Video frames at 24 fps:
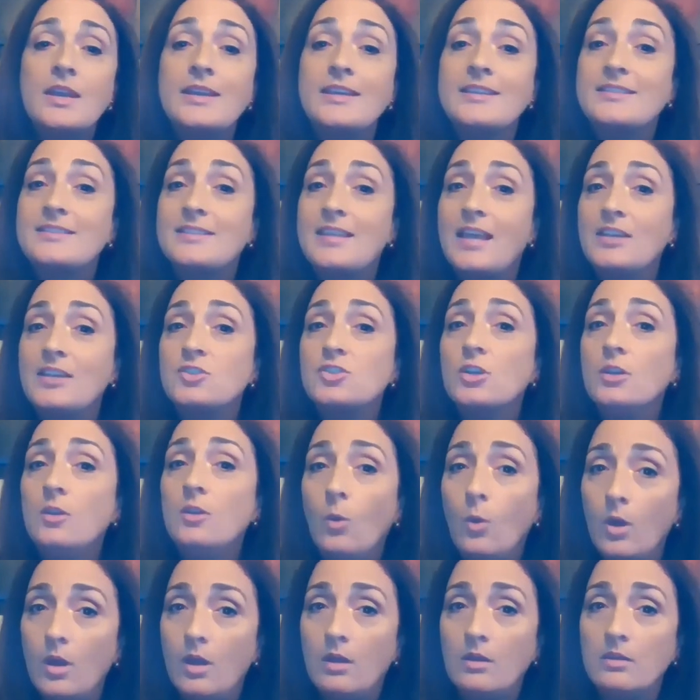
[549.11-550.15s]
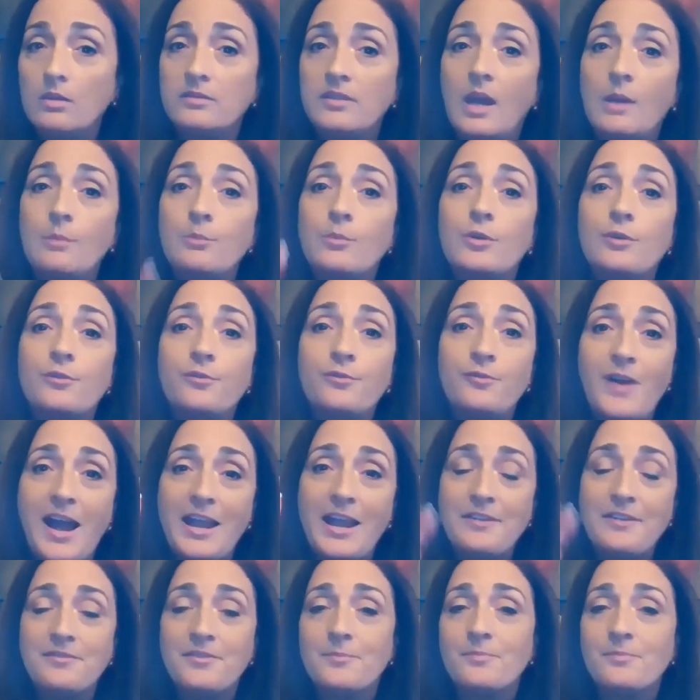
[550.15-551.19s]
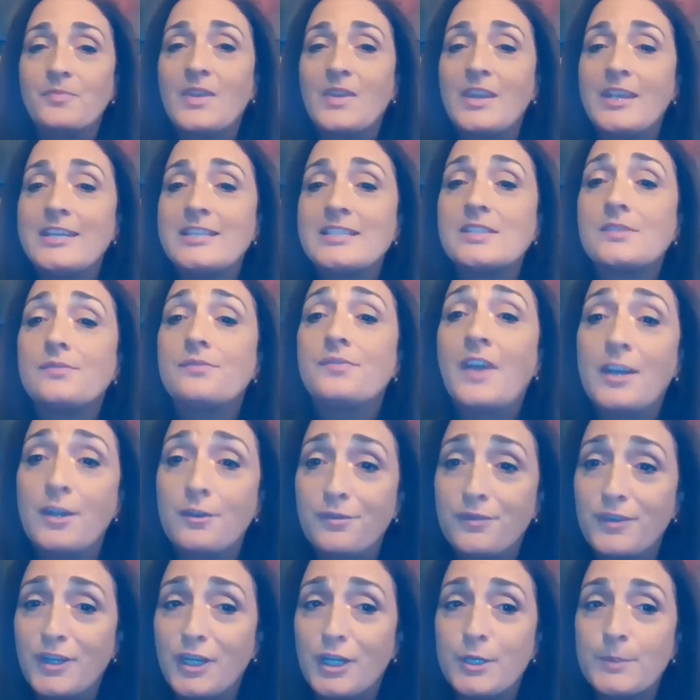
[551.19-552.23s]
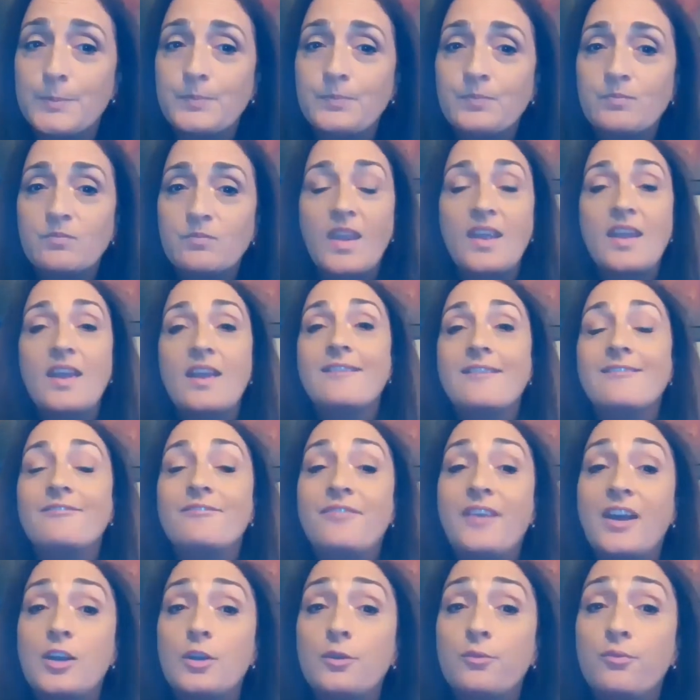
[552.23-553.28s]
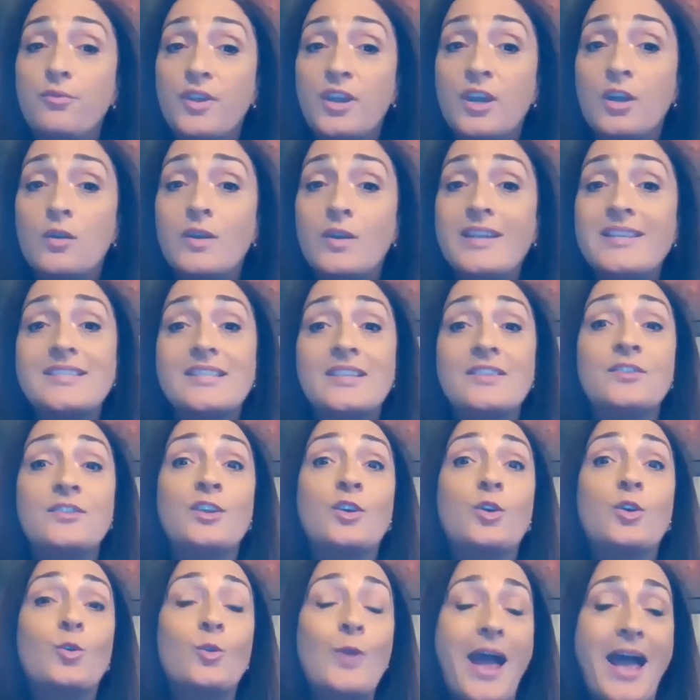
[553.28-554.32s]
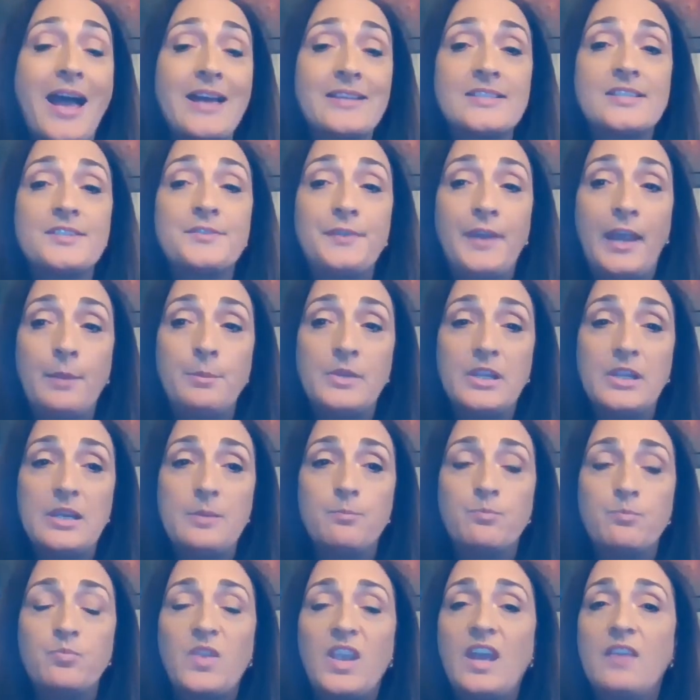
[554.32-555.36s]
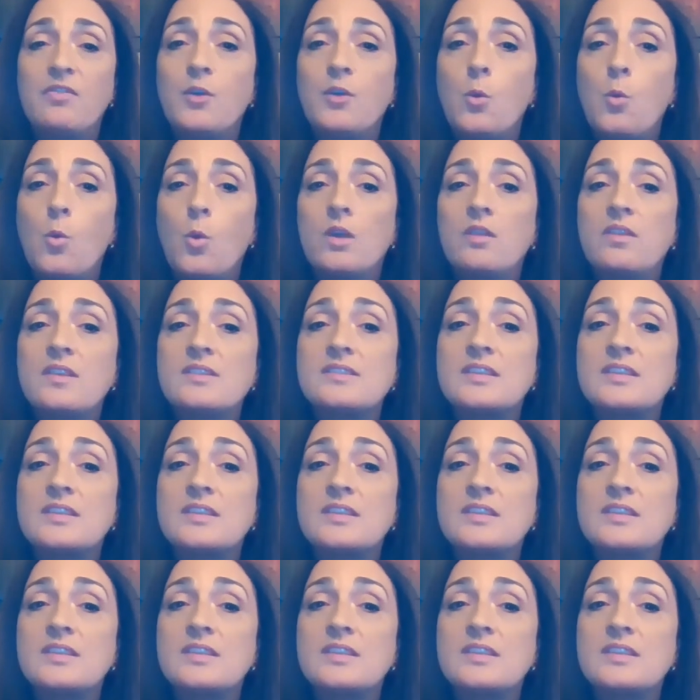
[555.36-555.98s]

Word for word: Essential oil number five is vetiver. Vetiver is in the grass family, and the oil is